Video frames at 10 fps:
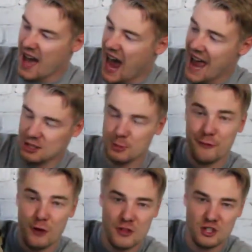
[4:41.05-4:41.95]
I actually
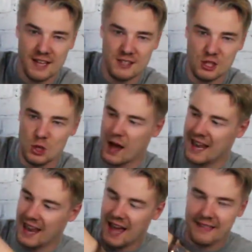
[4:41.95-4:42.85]
prefer the Gen 2. I
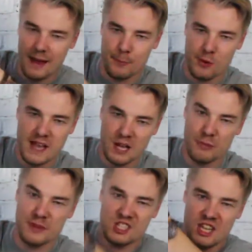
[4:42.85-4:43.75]
like that breakup
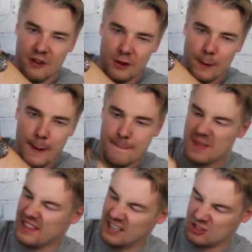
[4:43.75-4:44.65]
of material.
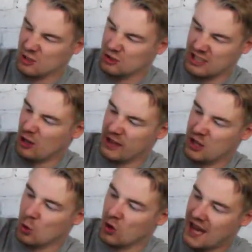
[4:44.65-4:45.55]
I think it just looks a little bit
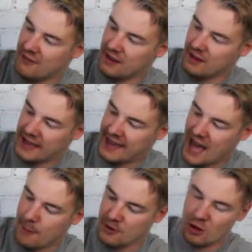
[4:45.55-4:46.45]
cooler having a
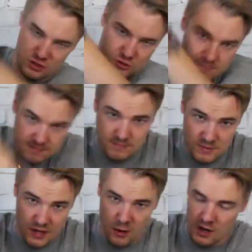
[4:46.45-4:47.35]
gap, not just,
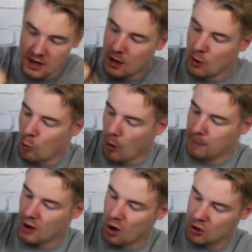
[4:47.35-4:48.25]
you know,
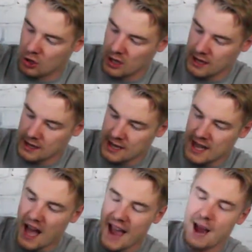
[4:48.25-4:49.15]
one block colour.
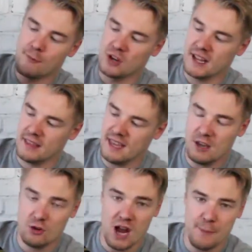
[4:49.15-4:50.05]
I am running
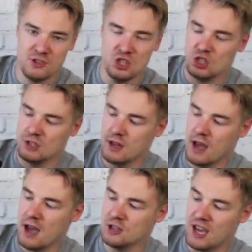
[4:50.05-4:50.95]
the Cry Precision
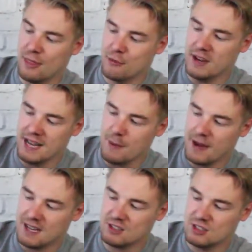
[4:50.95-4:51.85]
Gen 3
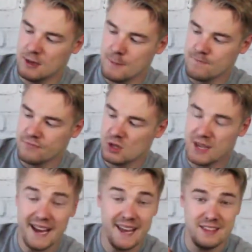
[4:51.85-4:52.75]
Kneepads. You
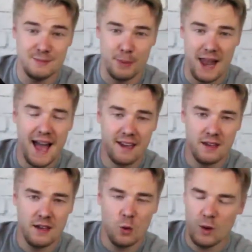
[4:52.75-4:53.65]
can get these in black,
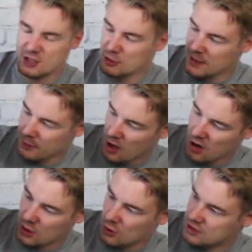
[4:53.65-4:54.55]
which some people
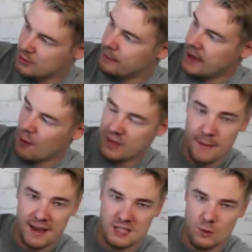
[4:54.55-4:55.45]
argue looks a bit better with
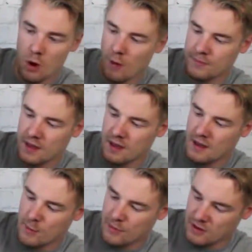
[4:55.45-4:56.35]
M81,
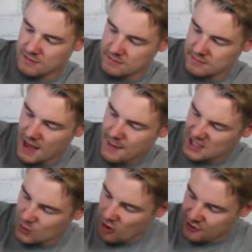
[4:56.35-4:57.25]
but
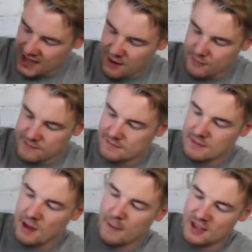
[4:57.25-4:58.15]
M81 is kind of
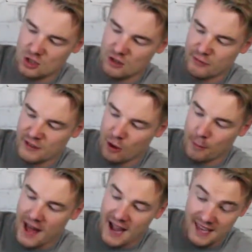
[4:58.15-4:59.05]
a mixture. You've got
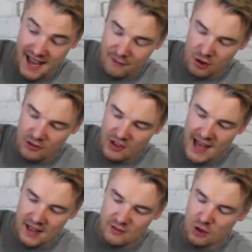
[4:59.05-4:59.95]
black, you have got
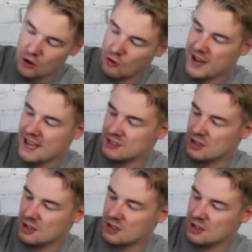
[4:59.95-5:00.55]
tan, you've got green.